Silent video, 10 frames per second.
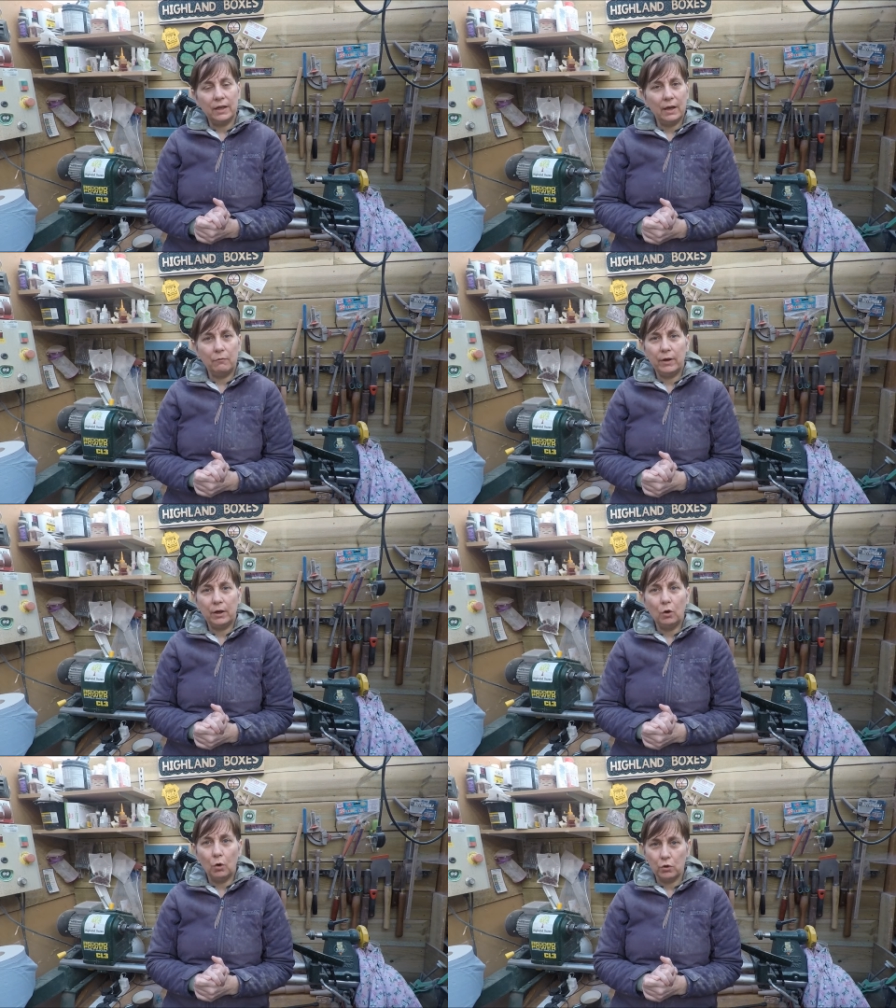get ring
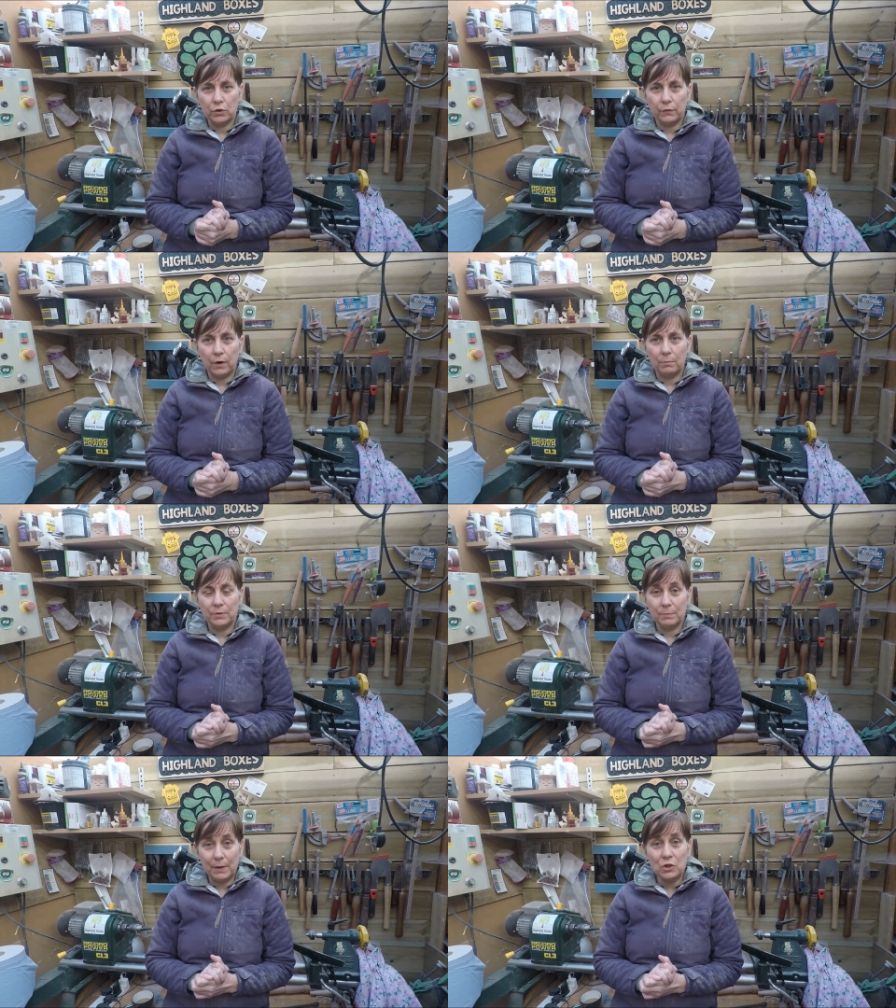cores from,
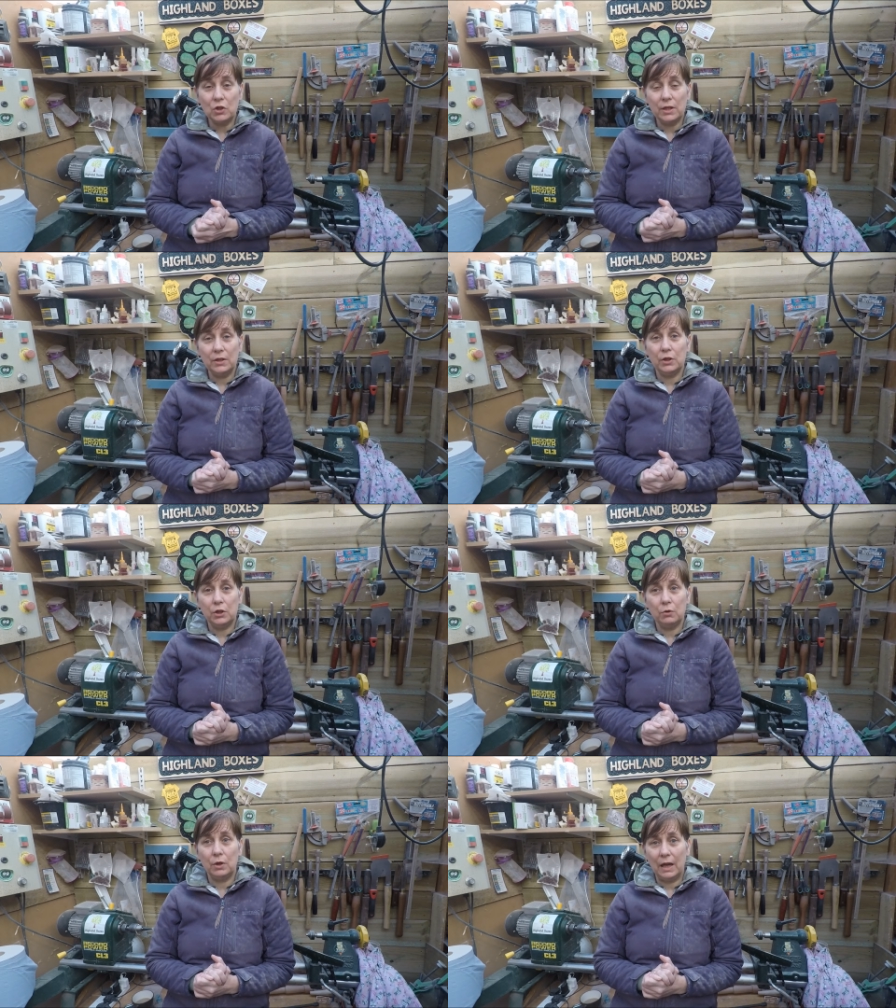especially in
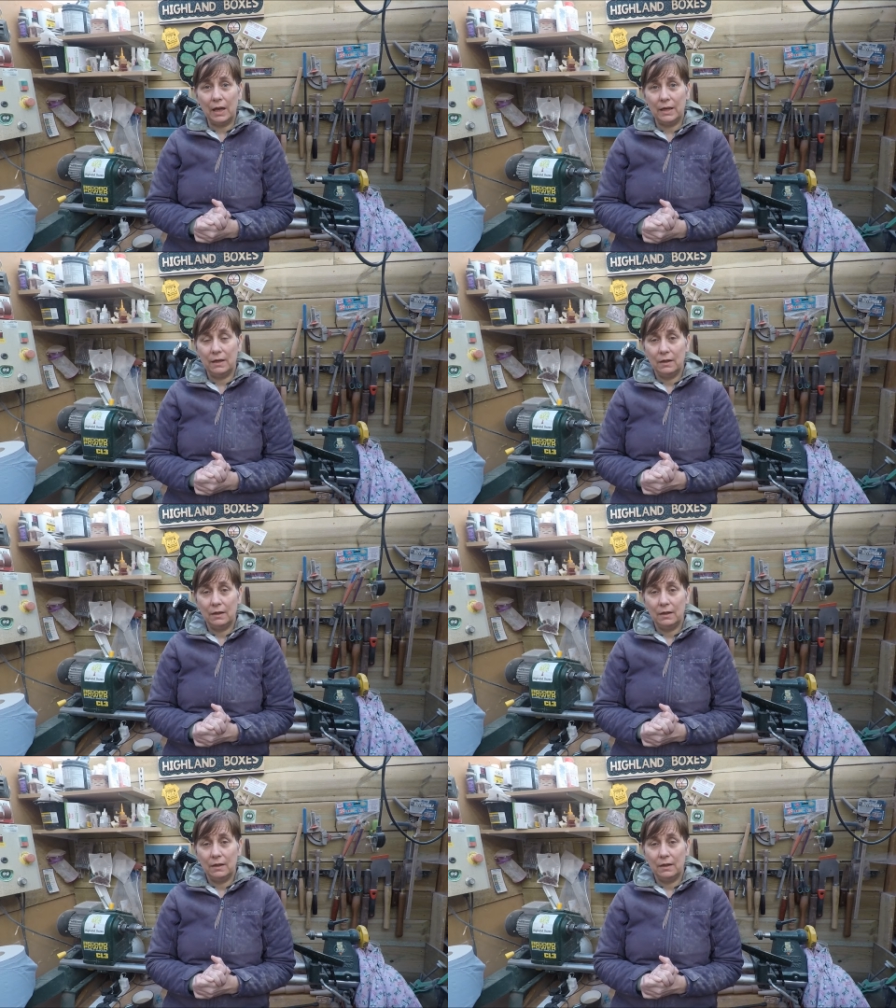the UK,